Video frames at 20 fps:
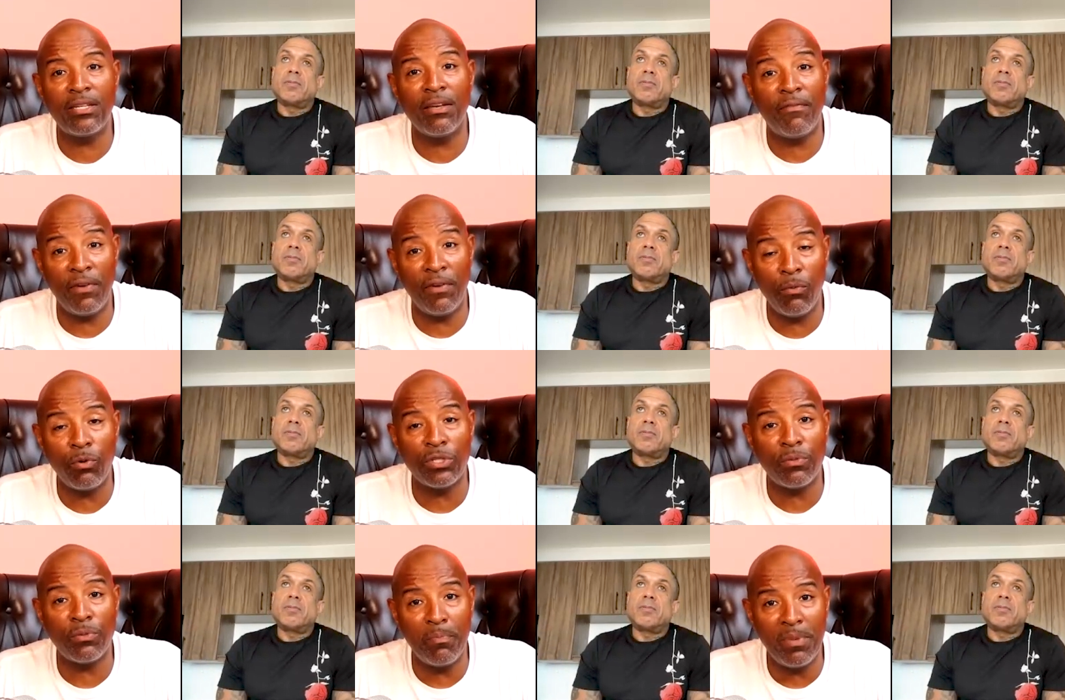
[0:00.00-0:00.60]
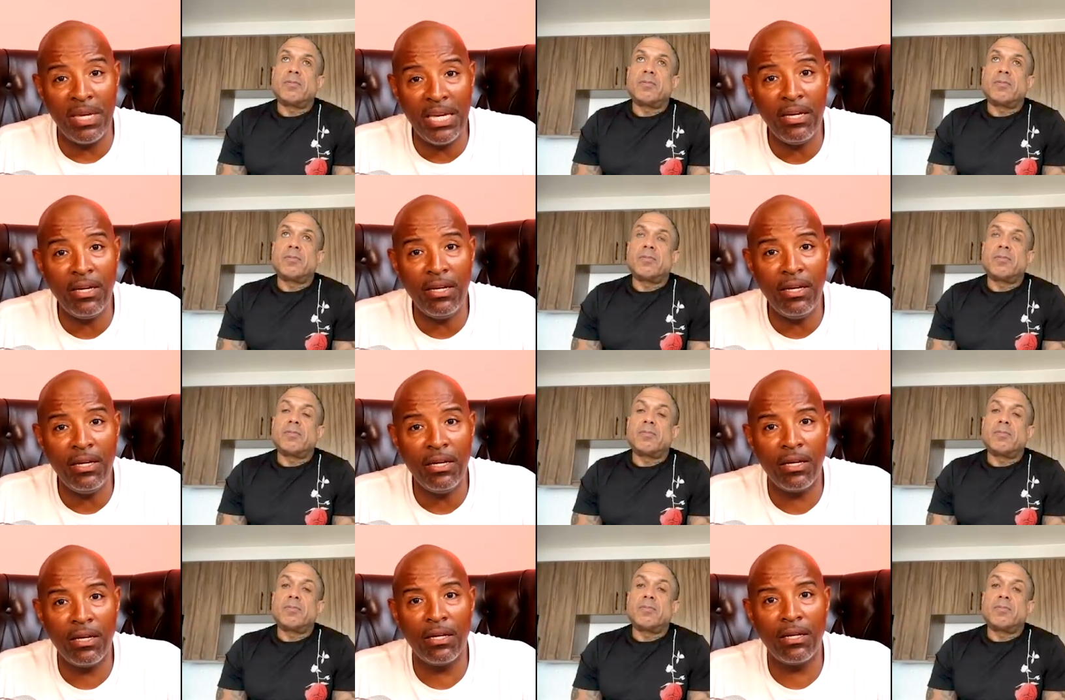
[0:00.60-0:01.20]
Speaker 1: If it was
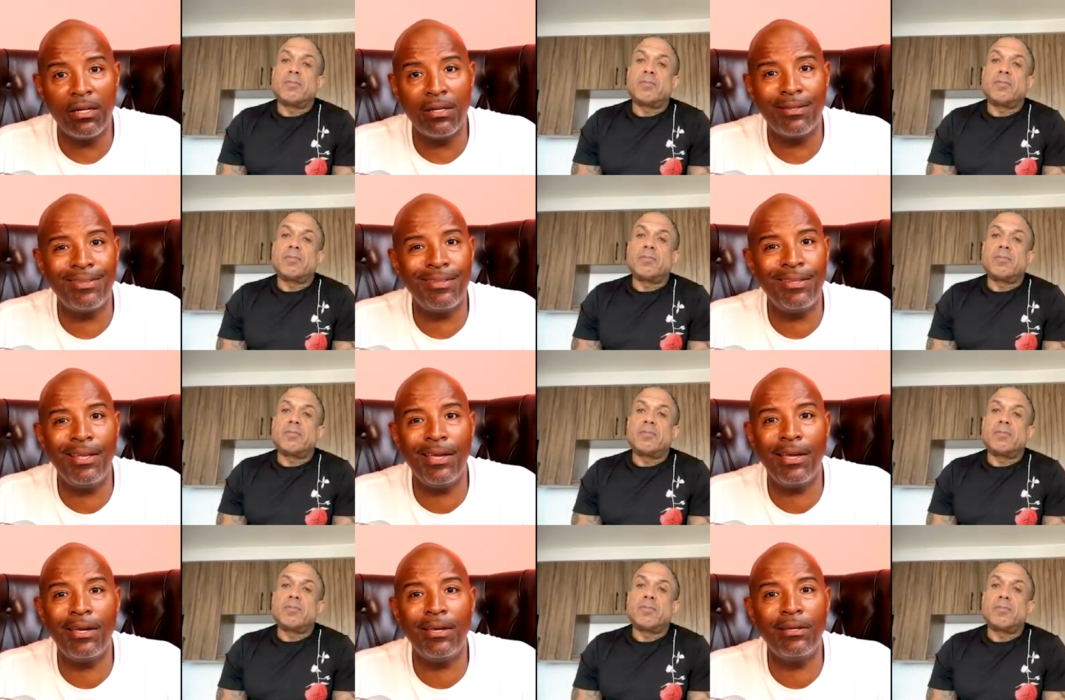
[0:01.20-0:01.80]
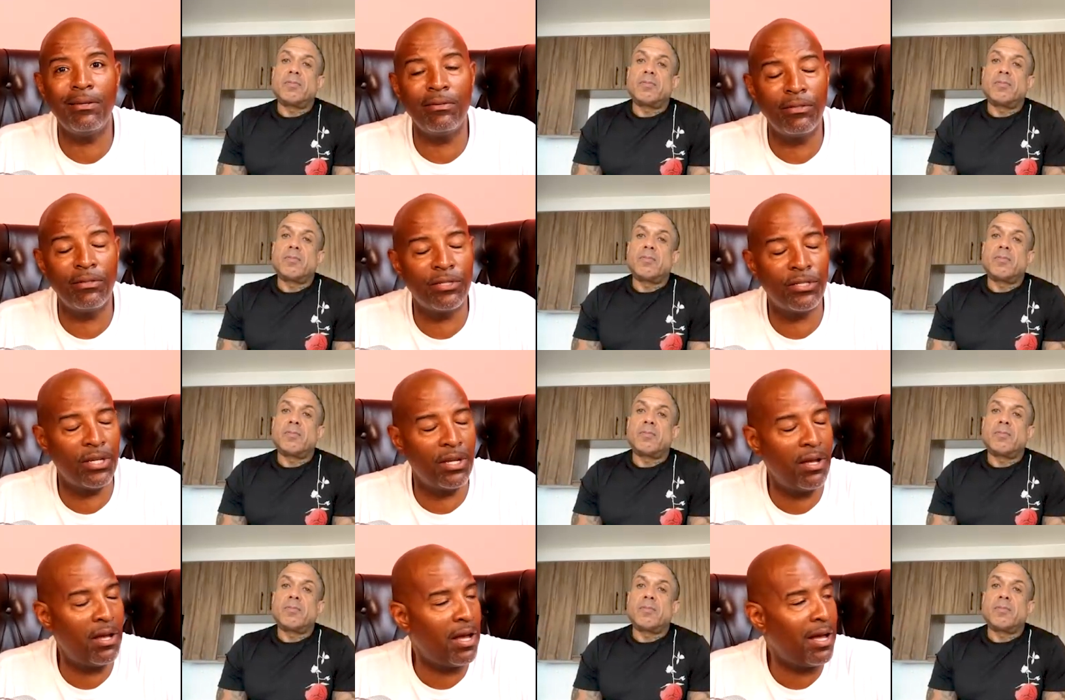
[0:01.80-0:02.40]
me, niggas,
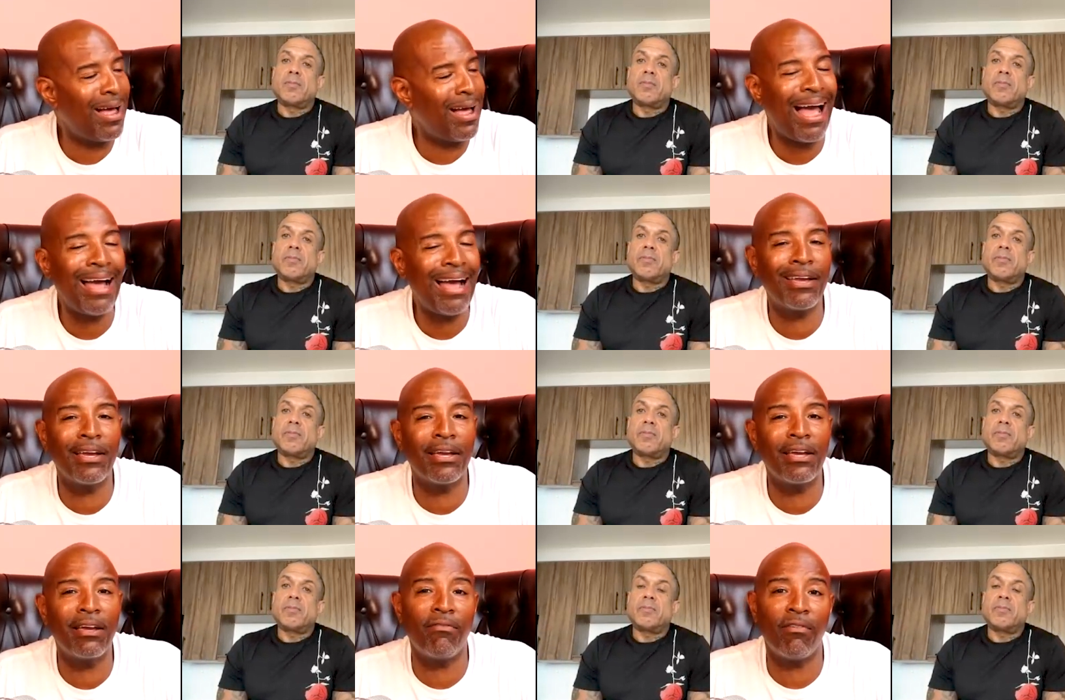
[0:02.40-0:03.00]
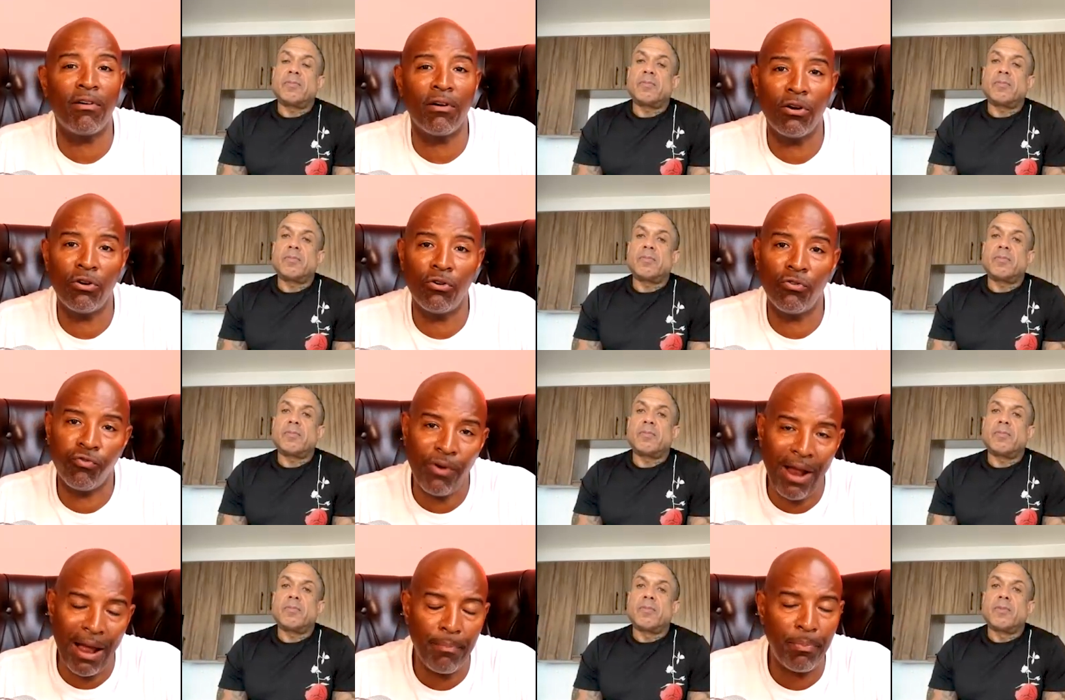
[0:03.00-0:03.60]
I could give a
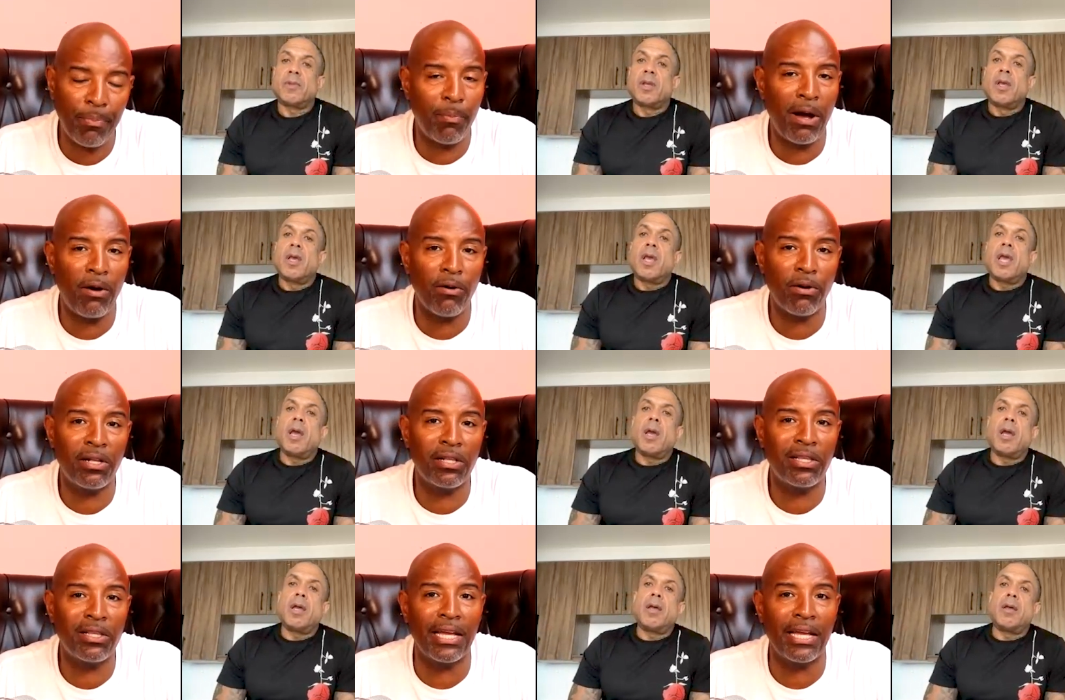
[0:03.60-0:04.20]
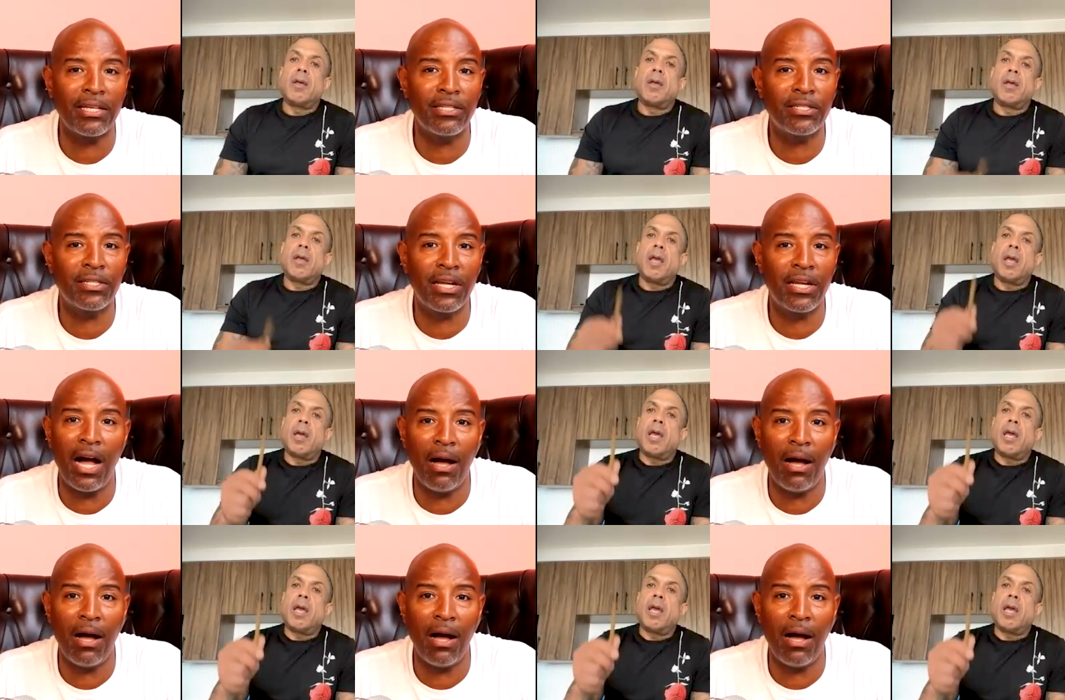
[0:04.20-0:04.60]
crap about clicks.